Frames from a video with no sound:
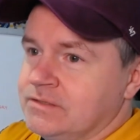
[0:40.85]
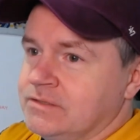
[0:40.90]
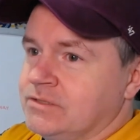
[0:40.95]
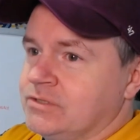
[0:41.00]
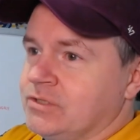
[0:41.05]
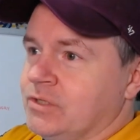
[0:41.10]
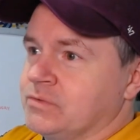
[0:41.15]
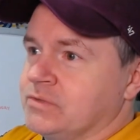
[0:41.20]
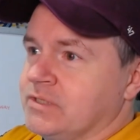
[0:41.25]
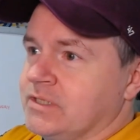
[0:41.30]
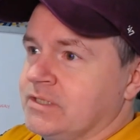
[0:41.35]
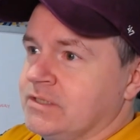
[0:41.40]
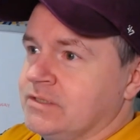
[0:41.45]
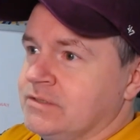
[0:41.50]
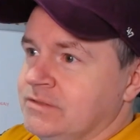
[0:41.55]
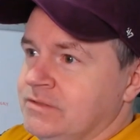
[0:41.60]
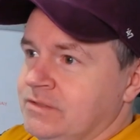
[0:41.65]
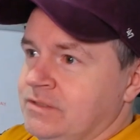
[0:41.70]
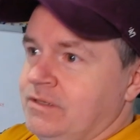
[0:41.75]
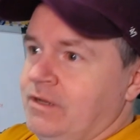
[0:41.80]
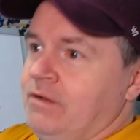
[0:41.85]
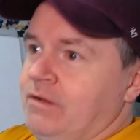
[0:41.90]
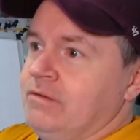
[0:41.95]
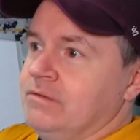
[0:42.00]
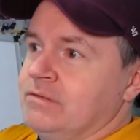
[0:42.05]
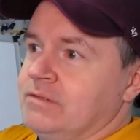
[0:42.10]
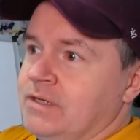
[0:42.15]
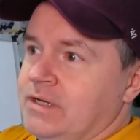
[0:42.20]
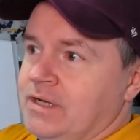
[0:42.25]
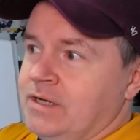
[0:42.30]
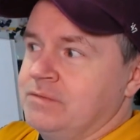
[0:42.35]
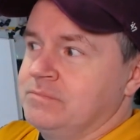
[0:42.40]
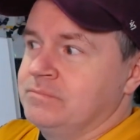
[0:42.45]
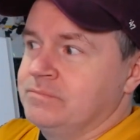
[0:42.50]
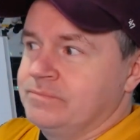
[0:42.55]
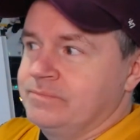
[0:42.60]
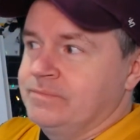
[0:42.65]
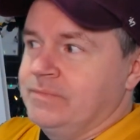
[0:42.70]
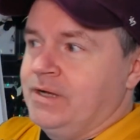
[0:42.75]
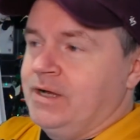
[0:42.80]
Joe's like, no,
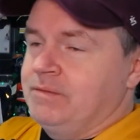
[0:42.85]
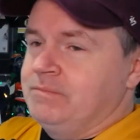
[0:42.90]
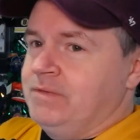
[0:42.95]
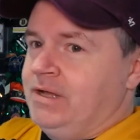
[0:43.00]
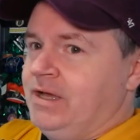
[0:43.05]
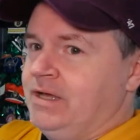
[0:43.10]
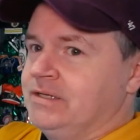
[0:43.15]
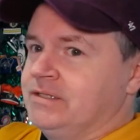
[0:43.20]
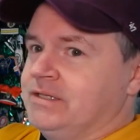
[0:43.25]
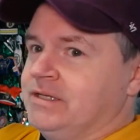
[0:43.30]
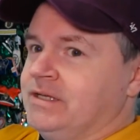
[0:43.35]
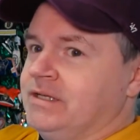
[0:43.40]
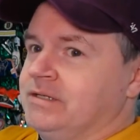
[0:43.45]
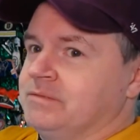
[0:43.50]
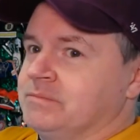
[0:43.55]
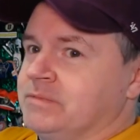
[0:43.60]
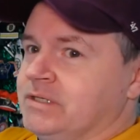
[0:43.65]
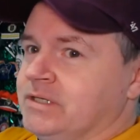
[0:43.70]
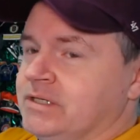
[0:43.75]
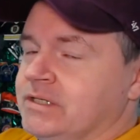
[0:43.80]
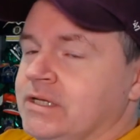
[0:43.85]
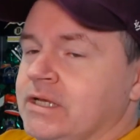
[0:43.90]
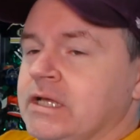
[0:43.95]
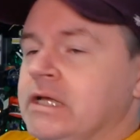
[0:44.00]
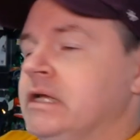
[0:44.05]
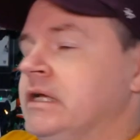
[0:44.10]
I'm not dead, I'm good.